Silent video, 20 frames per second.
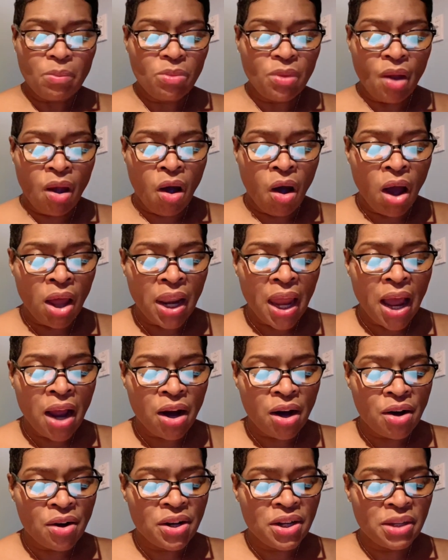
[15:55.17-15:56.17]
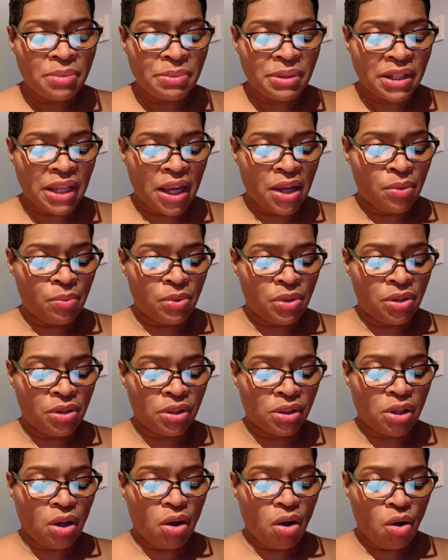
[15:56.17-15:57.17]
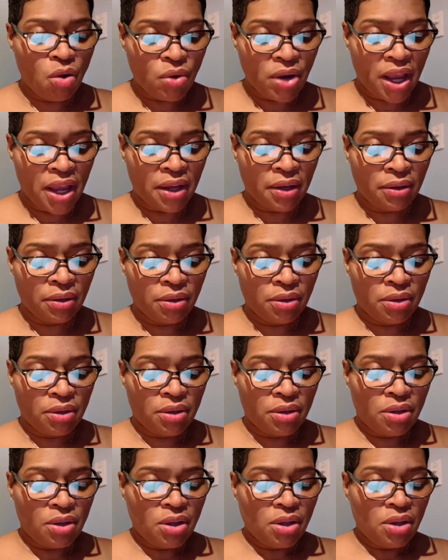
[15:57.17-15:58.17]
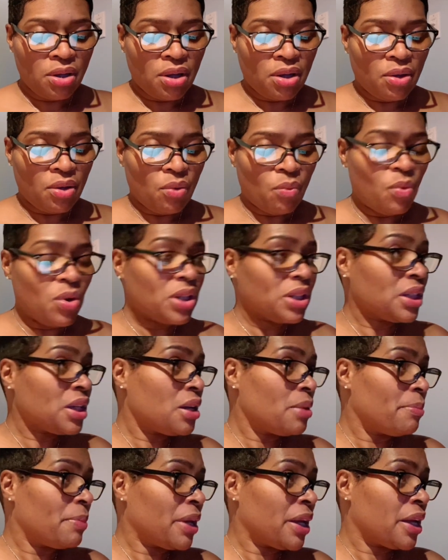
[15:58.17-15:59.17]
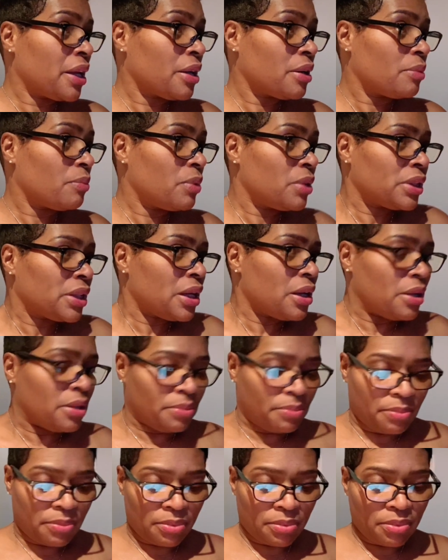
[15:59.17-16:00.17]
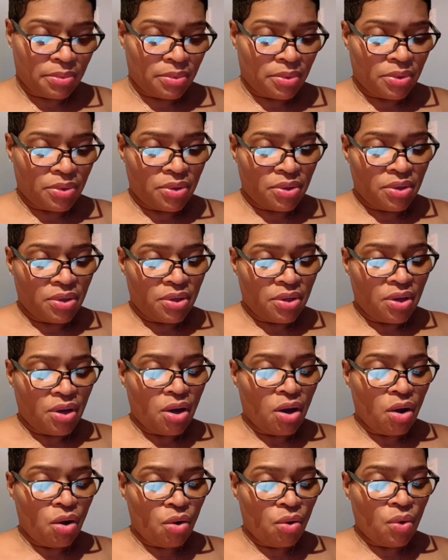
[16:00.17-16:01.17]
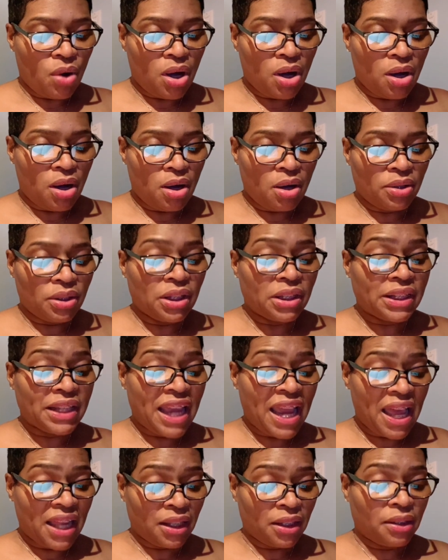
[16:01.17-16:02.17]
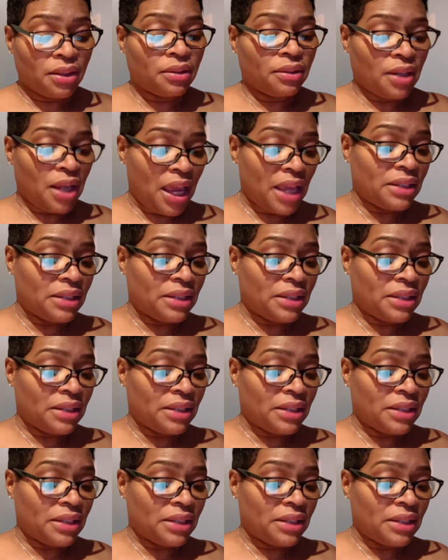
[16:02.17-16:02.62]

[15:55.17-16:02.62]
All I heard him say was, okay, what's up, man? What's up? Oh, the talent has